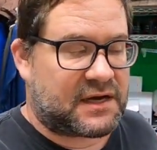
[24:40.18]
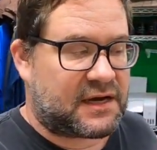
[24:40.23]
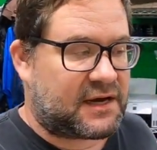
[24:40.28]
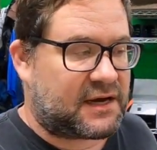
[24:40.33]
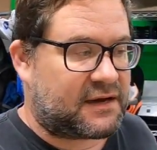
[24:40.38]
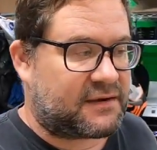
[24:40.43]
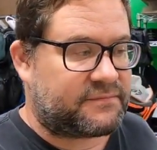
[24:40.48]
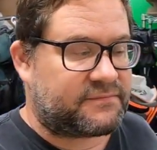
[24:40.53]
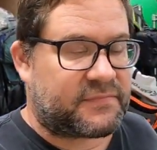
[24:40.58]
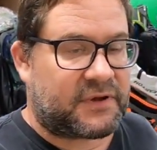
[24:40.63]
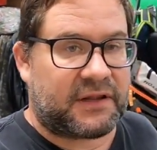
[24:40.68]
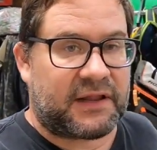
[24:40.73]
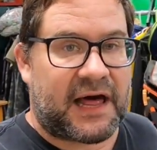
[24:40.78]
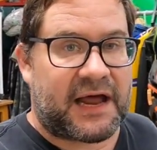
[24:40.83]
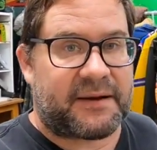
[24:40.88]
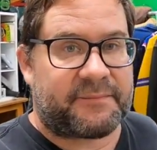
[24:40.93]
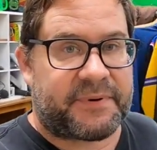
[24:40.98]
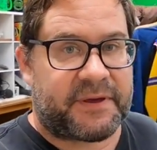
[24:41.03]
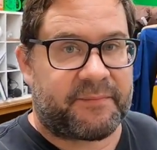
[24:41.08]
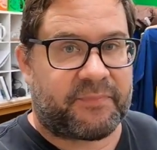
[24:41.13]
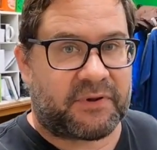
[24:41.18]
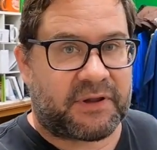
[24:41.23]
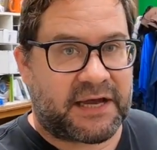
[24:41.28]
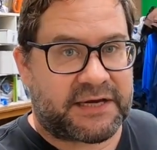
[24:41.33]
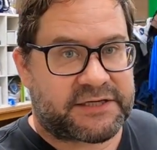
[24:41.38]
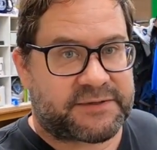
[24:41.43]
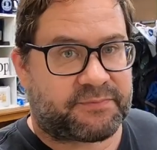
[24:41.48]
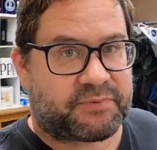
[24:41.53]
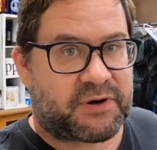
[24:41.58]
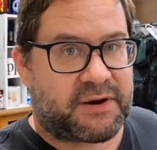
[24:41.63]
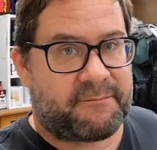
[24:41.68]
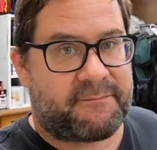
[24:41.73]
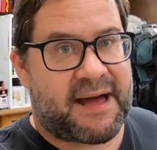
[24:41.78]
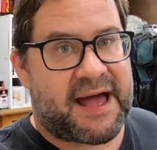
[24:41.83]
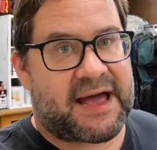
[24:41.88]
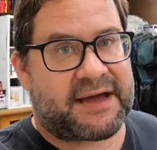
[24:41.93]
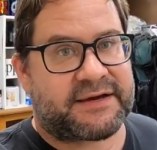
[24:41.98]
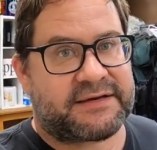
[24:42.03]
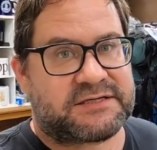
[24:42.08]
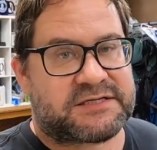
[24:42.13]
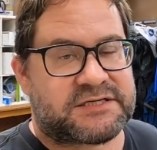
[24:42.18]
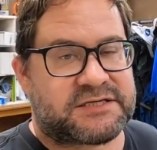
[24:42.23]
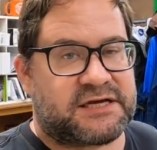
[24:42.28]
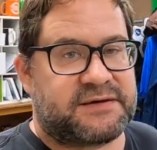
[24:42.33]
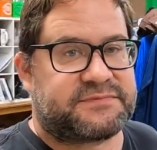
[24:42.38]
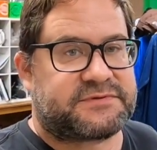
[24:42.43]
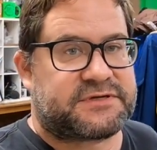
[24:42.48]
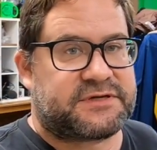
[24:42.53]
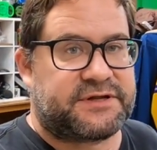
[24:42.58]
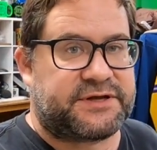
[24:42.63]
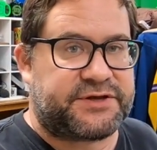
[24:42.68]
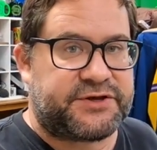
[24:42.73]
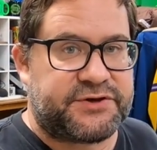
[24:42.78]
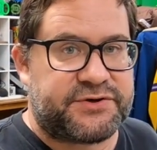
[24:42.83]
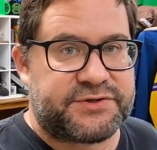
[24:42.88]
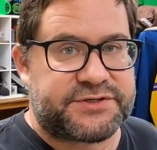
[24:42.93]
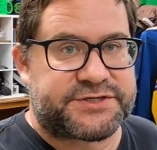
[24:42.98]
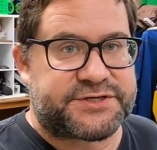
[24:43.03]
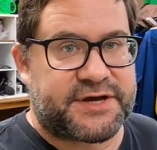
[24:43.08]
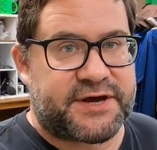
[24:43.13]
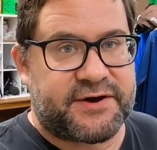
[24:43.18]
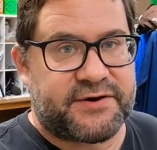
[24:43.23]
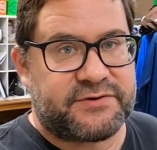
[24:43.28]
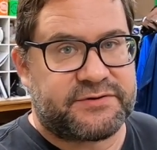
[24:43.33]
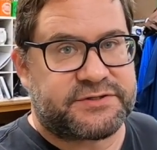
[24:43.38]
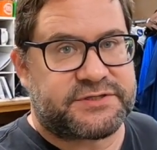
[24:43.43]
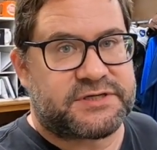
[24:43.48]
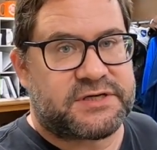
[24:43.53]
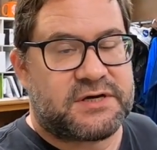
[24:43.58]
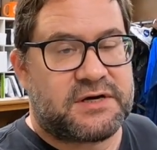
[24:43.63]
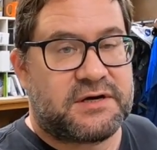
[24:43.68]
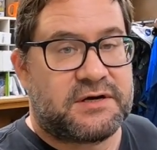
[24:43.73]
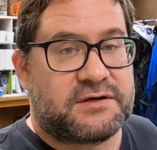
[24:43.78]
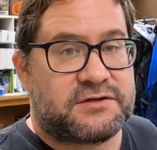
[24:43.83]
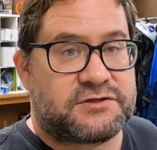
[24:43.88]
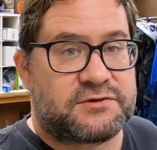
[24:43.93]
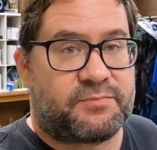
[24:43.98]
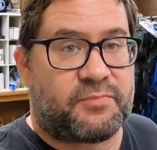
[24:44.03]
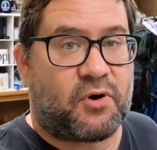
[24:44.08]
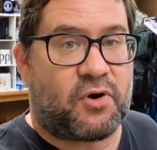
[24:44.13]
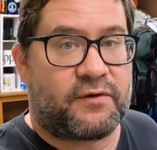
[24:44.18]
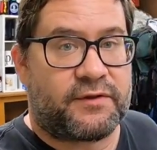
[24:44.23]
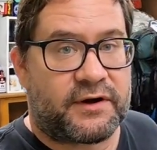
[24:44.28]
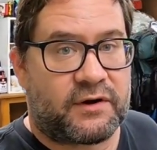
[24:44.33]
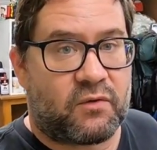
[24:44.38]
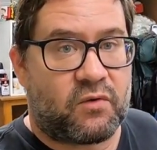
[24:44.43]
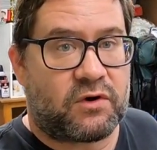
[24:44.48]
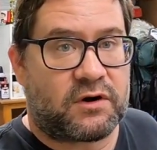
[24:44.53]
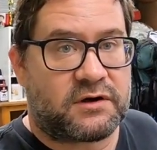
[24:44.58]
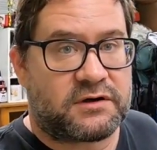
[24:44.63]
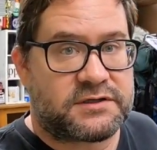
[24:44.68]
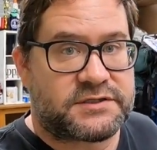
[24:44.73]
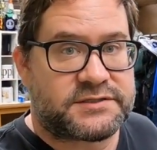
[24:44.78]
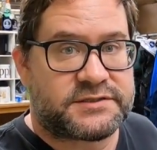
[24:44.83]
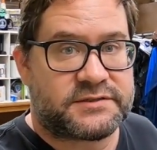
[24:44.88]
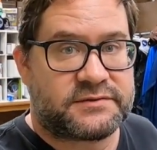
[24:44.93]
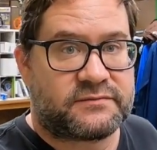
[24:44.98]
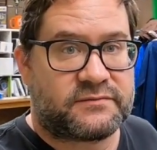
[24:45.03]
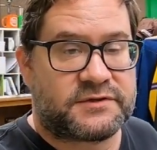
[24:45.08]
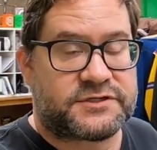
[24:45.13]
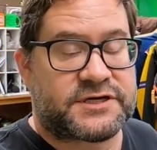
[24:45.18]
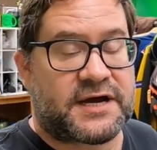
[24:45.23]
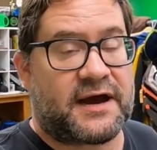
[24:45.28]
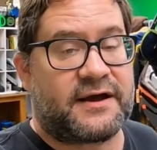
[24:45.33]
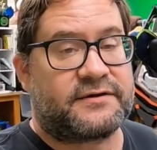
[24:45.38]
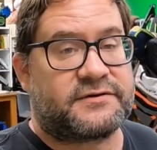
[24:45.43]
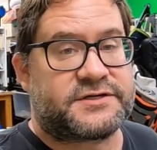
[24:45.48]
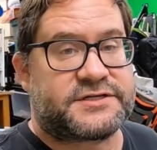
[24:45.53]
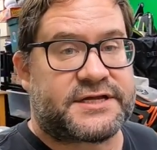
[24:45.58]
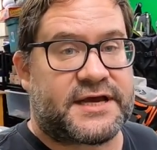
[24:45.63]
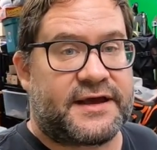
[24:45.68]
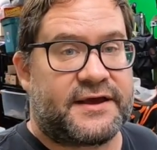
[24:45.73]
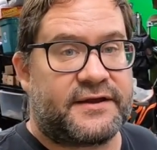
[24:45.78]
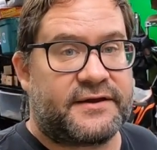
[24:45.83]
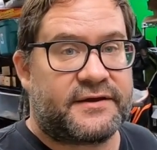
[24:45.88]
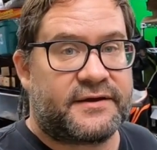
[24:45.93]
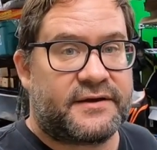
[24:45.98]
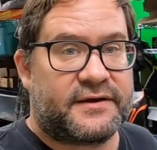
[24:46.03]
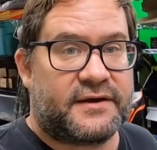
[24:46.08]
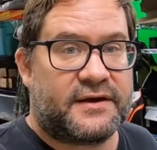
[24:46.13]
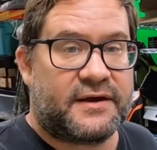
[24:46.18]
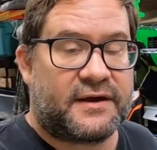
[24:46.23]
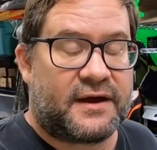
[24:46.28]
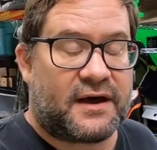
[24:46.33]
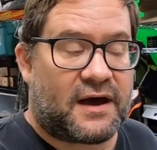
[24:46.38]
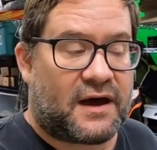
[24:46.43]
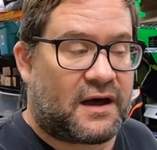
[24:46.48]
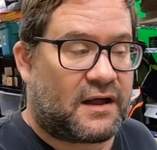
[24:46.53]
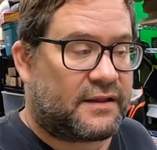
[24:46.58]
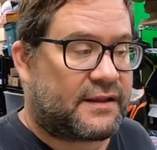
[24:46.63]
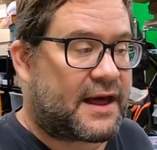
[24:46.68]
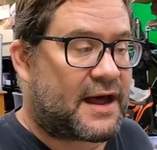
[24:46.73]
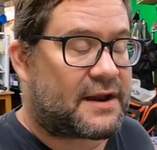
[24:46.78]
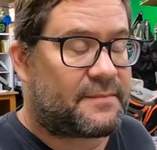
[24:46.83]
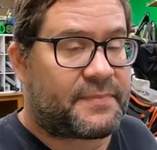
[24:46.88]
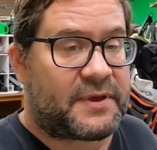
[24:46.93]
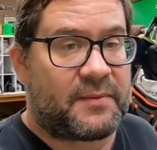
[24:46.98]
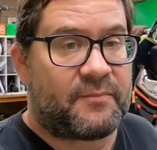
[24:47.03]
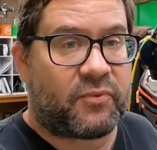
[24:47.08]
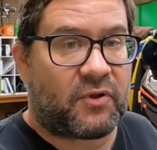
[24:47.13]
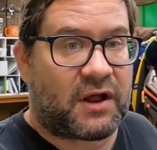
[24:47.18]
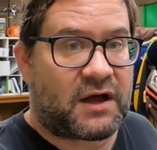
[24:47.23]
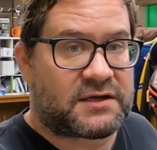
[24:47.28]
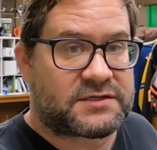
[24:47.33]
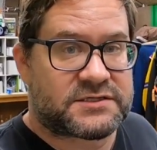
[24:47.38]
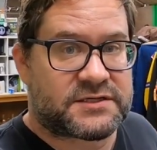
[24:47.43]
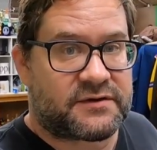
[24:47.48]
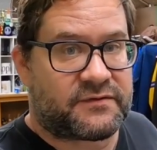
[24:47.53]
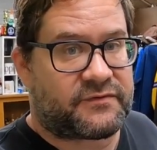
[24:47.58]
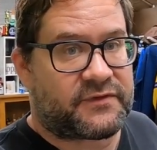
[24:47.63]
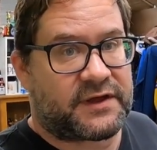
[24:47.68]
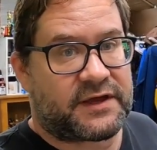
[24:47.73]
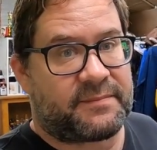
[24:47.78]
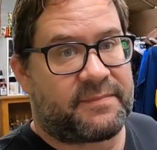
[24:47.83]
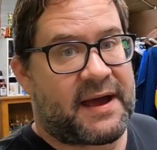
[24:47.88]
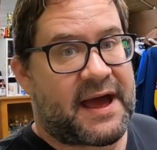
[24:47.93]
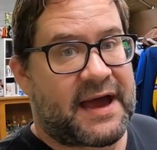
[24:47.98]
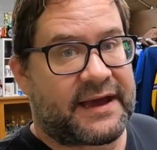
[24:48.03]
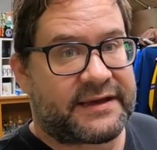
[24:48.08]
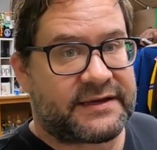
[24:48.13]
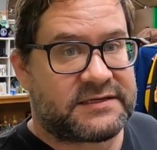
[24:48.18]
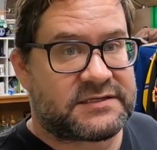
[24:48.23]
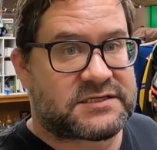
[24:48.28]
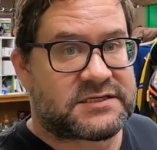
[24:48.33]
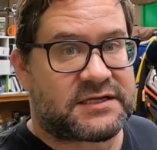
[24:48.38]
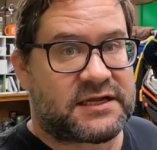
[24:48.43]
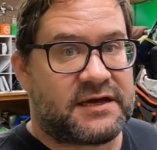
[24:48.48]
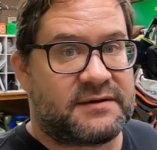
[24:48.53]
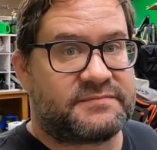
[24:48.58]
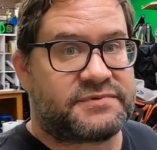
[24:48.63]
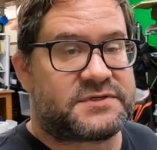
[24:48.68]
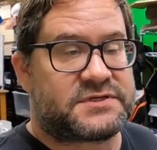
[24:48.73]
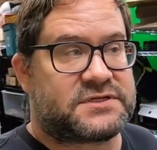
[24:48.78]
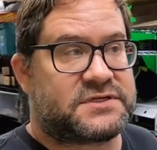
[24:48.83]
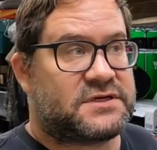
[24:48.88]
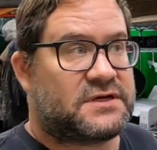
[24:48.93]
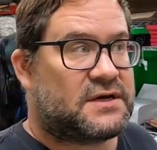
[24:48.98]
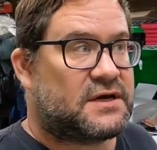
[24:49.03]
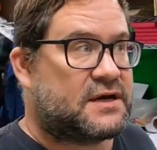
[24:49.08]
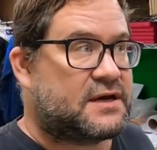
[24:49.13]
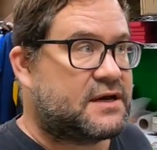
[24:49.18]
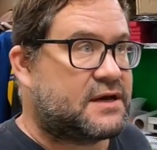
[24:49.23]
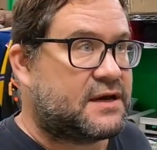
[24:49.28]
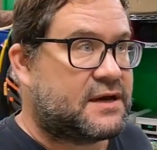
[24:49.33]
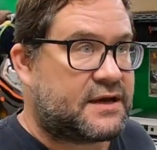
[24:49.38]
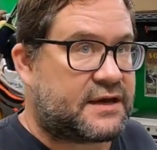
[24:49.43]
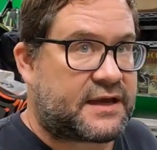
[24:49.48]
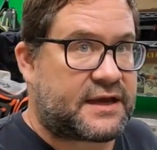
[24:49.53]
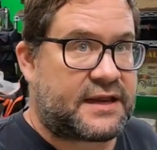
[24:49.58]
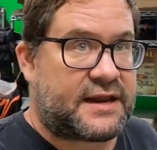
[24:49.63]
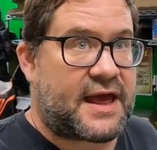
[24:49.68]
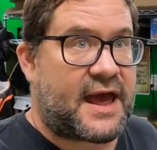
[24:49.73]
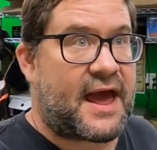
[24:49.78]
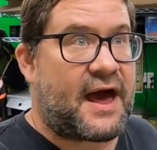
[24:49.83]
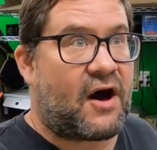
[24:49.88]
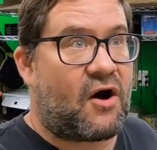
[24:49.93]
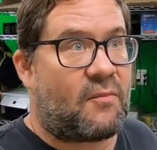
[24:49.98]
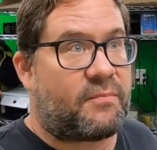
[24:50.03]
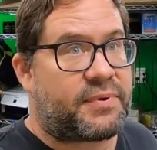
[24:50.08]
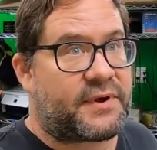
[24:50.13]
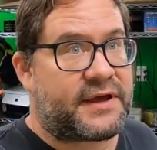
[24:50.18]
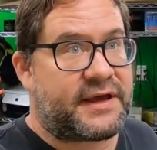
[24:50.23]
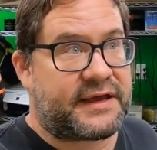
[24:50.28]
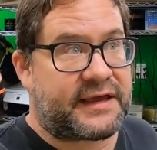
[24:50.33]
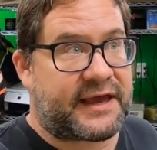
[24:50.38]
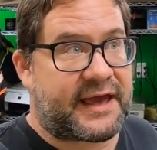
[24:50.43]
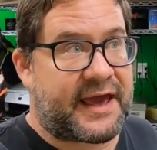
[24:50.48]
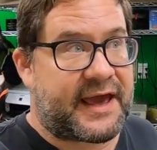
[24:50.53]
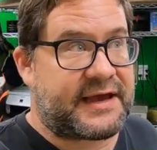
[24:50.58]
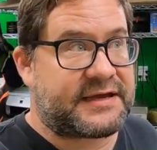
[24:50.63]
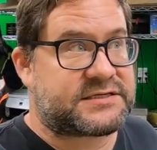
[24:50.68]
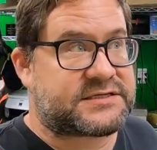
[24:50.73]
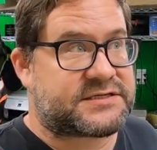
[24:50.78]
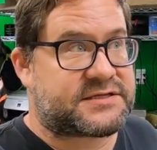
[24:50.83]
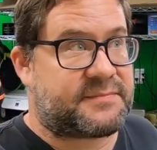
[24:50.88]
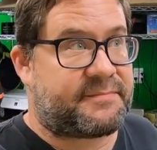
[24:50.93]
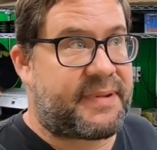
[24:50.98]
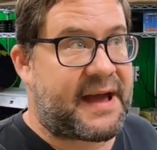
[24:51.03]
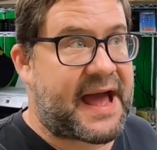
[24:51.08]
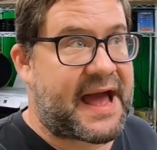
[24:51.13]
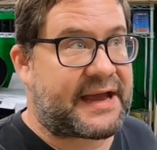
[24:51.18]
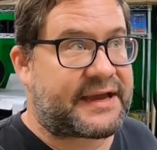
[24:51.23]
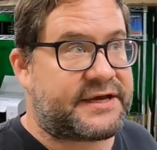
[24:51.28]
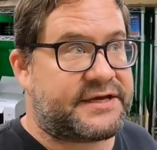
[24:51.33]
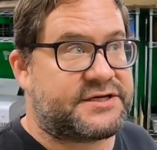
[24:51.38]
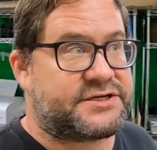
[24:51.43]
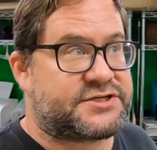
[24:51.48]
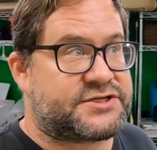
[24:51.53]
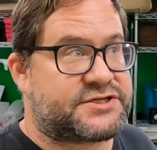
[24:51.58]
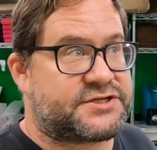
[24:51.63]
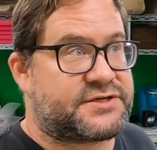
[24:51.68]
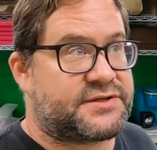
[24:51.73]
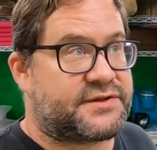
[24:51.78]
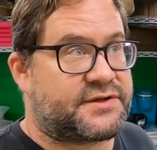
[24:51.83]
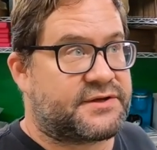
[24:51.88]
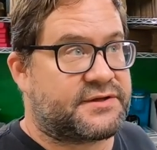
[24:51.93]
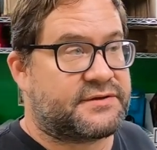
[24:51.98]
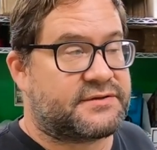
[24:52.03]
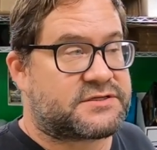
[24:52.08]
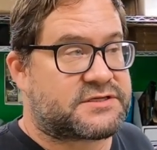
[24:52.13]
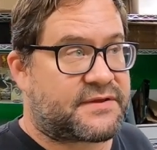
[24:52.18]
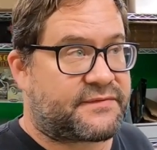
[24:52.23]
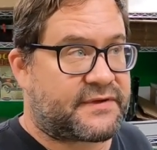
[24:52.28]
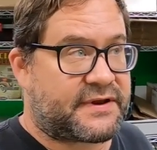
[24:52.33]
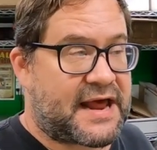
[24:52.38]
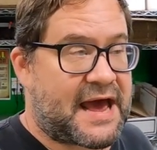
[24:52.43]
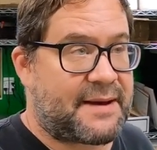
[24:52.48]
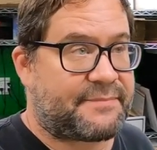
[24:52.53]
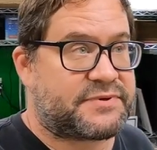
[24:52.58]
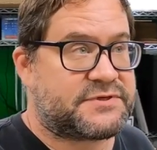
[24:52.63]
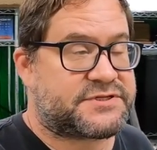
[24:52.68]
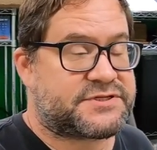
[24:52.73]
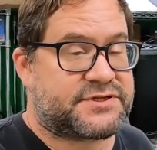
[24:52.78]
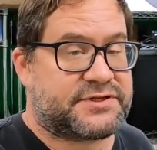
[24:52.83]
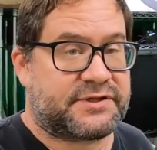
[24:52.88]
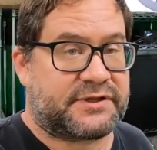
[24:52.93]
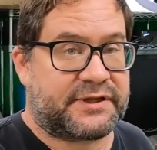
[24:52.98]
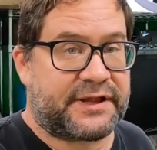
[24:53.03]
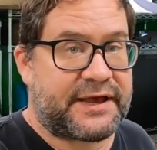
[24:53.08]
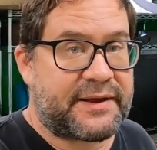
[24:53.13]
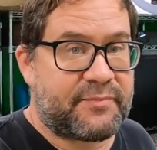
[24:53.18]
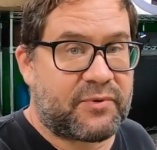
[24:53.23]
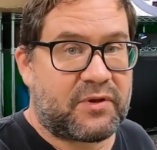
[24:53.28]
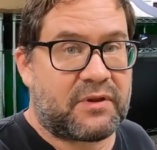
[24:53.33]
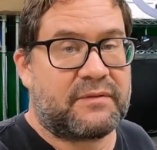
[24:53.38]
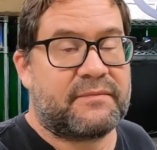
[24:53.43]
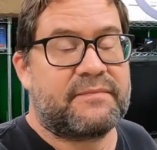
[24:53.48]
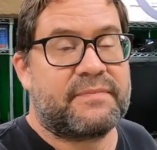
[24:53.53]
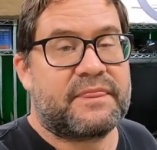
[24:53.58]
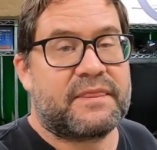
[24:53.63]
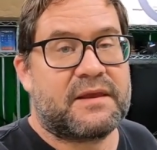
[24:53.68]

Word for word: Um, a lot of people like to print packing slips and then use those to pull their orders, which I understand. Uh, a lot of people also think packing slips can help in case the package, the something happens to the label